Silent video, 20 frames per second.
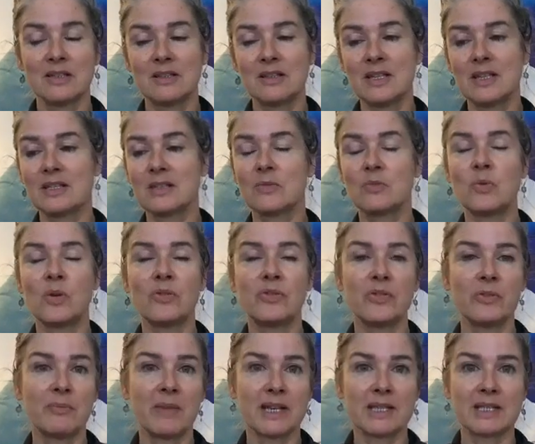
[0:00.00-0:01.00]
These are what
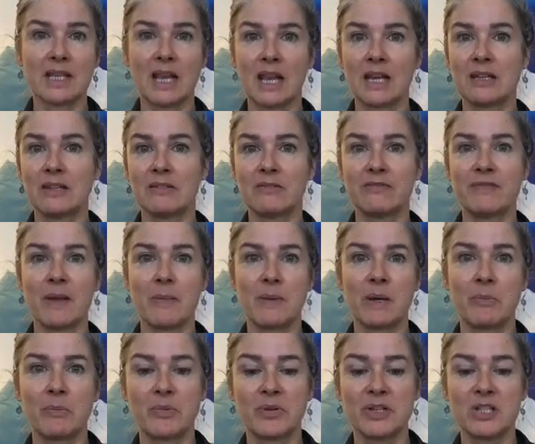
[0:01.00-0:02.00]
the masculine and
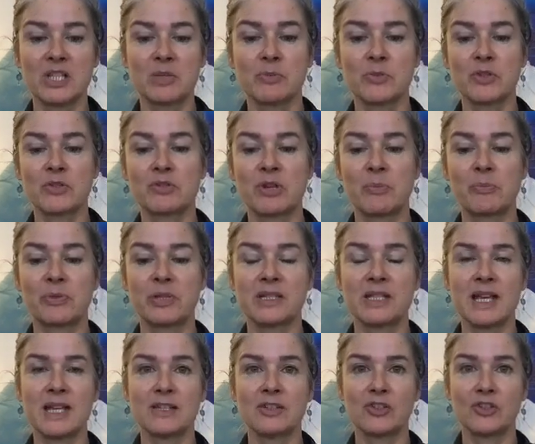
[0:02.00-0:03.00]
feminine principles
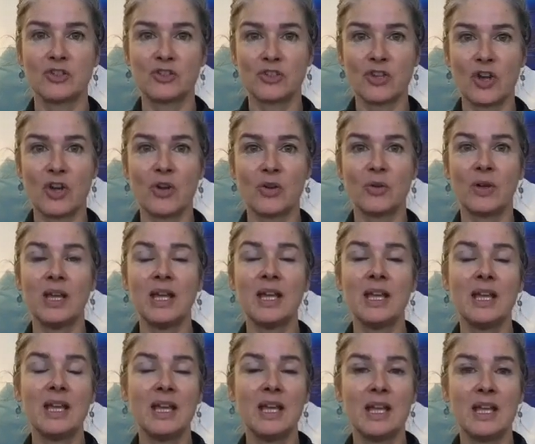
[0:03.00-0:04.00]
represent. So
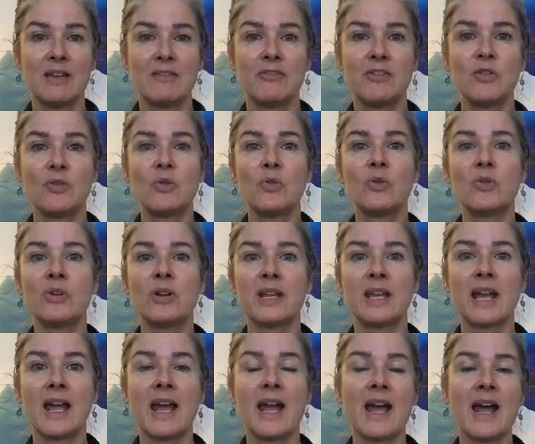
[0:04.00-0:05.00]
if you
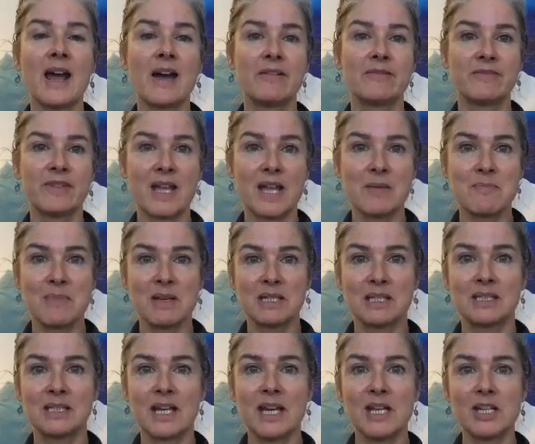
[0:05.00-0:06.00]
already have a
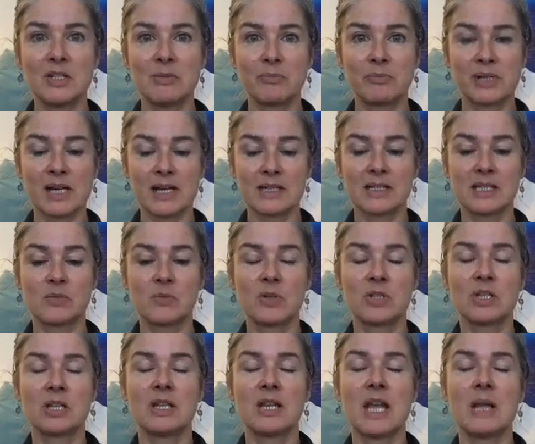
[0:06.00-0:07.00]
meditation practice
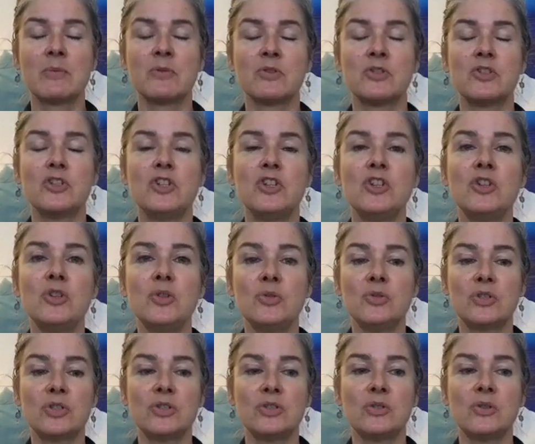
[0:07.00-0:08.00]
which enables you
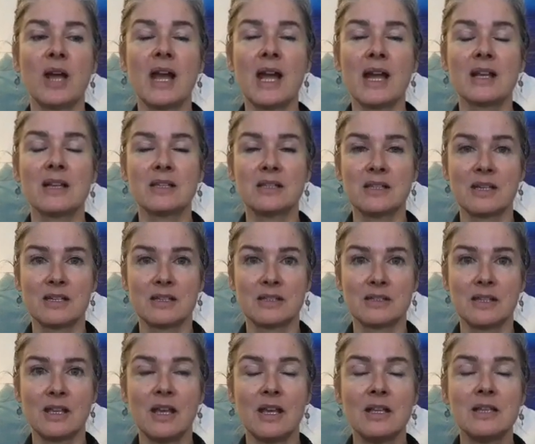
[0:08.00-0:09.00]
to access
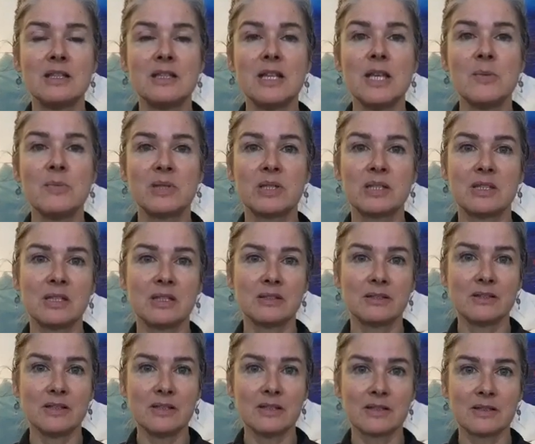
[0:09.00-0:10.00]
deep
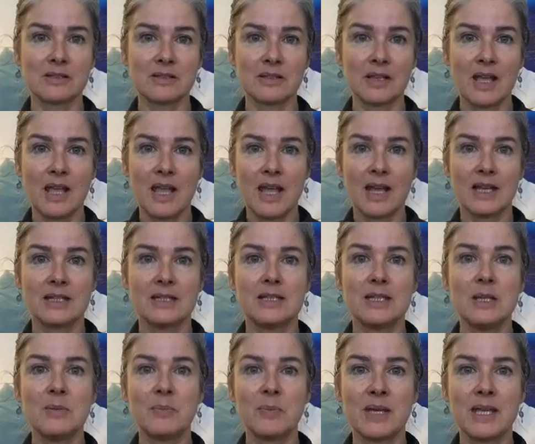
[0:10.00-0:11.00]
stillness and
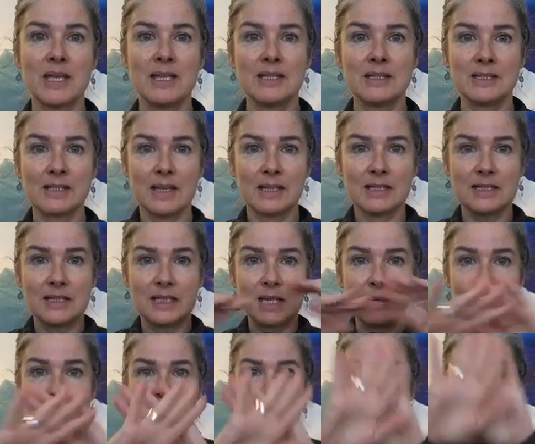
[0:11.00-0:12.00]
deep peace and
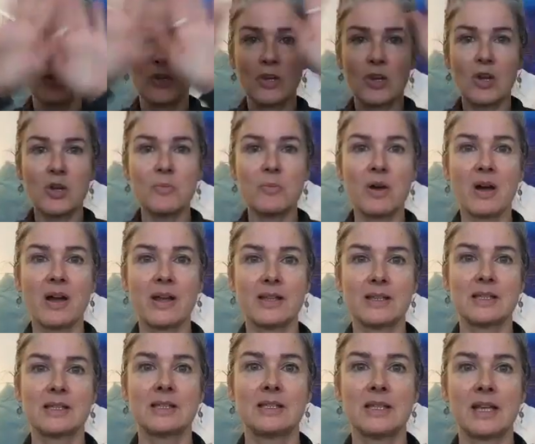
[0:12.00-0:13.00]
deep no mind
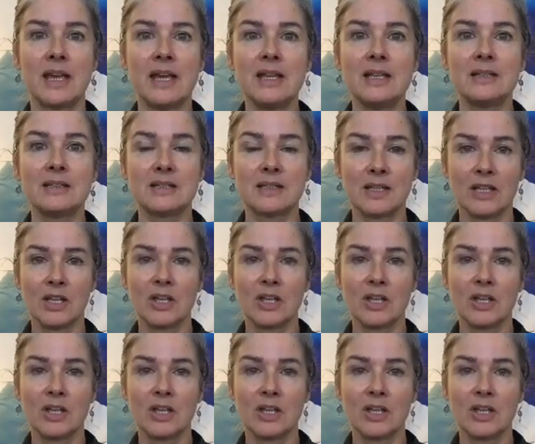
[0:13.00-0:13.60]
state,